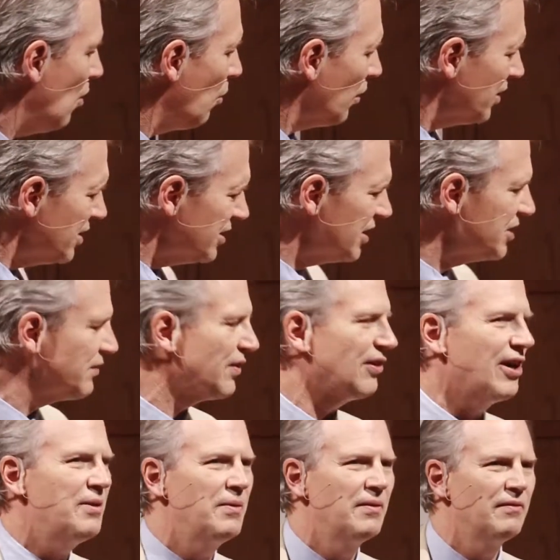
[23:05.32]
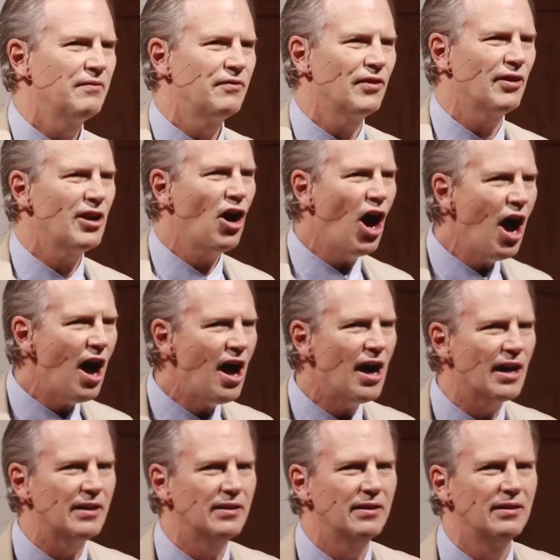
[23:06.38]
Well, this is very, very
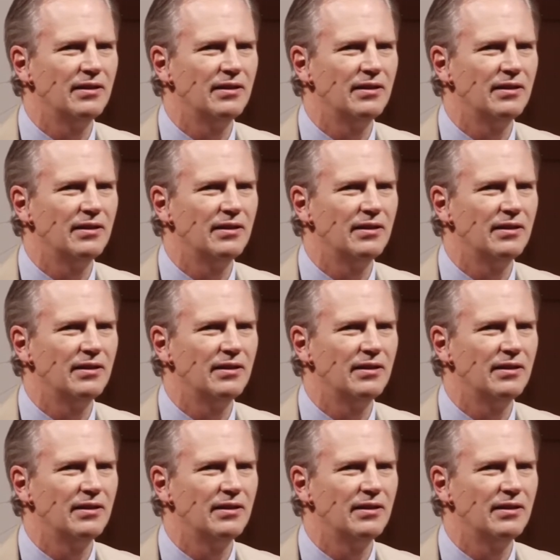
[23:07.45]
odd.